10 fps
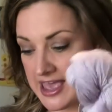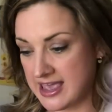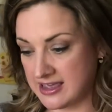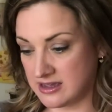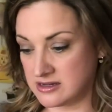
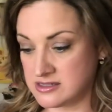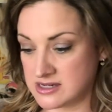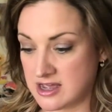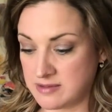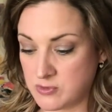And
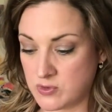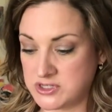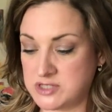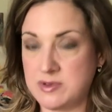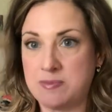I'm going
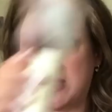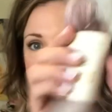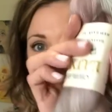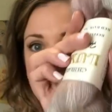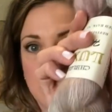to be
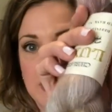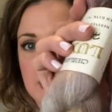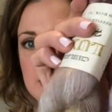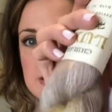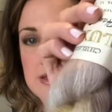pairing it with
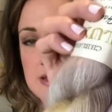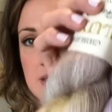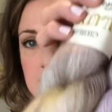this